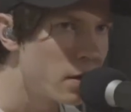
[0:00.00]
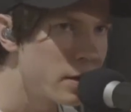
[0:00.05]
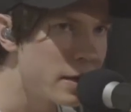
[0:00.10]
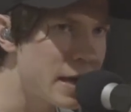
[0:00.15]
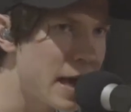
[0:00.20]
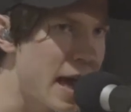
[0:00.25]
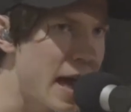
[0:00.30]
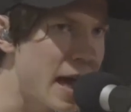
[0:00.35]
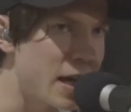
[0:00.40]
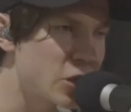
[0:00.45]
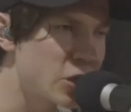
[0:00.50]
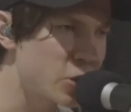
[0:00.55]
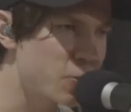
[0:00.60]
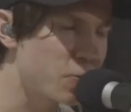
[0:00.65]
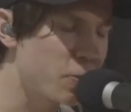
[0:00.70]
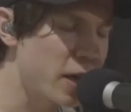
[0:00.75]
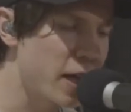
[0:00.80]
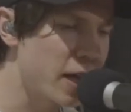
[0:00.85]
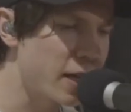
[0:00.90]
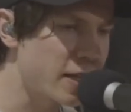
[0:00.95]
Yeah, I was just
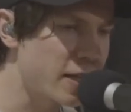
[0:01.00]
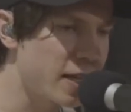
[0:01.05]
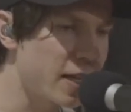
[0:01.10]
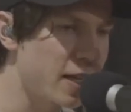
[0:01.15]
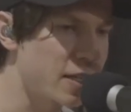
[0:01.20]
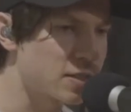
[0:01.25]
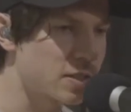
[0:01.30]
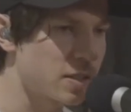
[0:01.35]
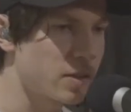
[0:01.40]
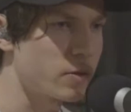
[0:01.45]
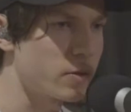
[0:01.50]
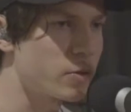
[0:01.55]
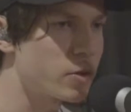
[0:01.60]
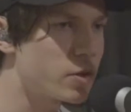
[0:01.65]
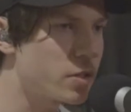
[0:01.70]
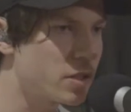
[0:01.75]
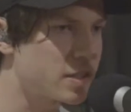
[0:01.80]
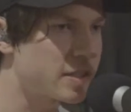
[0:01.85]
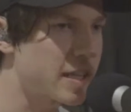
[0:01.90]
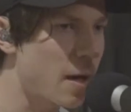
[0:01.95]
playing gigs and
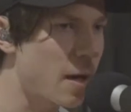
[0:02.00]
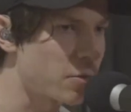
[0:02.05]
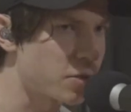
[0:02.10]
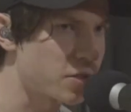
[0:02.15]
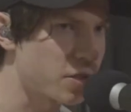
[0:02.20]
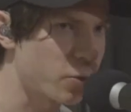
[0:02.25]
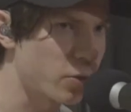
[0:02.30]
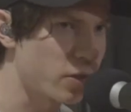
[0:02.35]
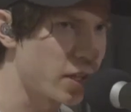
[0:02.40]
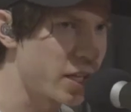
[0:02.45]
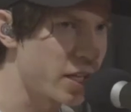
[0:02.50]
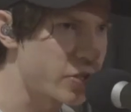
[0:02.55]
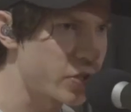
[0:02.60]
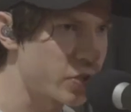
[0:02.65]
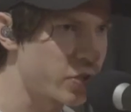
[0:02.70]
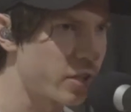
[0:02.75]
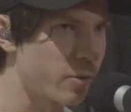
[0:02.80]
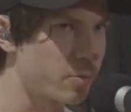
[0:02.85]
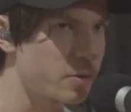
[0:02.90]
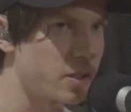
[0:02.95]
establishing
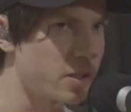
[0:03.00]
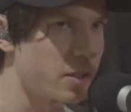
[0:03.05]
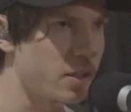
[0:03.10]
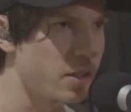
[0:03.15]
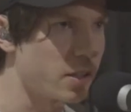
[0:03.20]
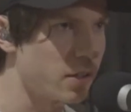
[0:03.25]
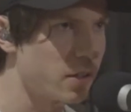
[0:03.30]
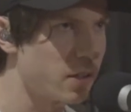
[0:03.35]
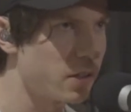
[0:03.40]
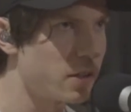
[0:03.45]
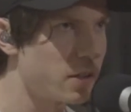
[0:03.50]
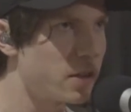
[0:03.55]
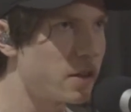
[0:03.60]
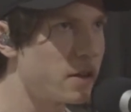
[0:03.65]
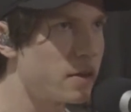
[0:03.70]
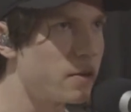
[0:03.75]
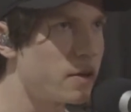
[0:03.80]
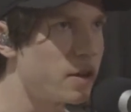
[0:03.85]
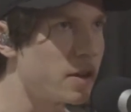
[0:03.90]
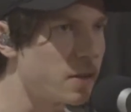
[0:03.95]
relationships in the
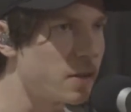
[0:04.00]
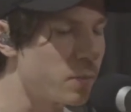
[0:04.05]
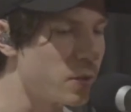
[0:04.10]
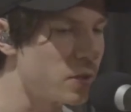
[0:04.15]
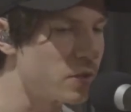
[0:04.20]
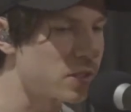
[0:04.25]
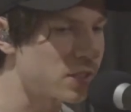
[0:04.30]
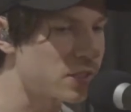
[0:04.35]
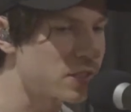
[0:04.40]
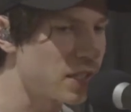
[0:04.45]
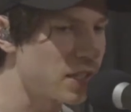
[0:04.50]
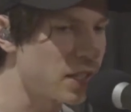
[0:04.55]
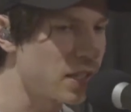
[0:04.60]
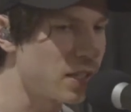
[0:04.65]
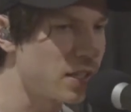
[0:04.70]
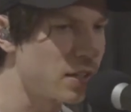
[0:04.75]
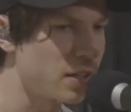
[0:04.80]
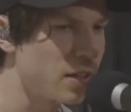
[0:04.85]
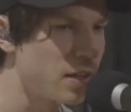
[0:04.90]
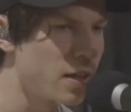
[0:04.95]
music scene. And
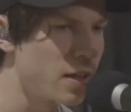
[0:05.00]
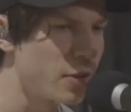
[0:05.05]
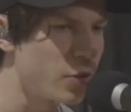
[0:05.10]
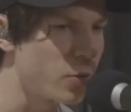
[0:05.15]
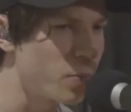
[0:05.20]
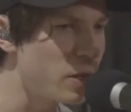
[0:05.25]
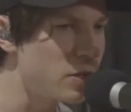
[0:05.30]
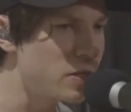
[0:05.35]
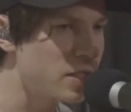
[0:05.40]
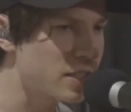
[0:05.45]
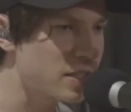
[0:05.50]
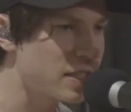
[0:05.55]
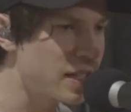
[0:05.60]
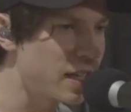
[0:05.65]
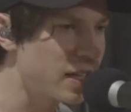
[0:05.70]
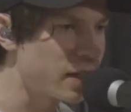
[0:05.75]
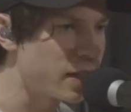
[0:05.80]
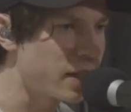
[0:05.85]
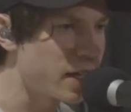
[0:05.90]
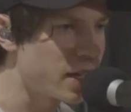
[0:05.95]
the music scene in
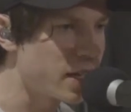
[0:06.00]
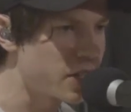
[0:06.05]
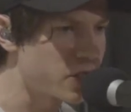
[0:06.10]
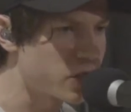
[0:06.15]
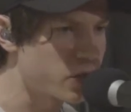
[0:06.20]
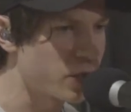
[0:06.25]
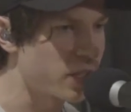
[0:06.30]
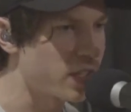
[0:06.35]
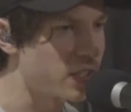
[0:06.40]
the industry is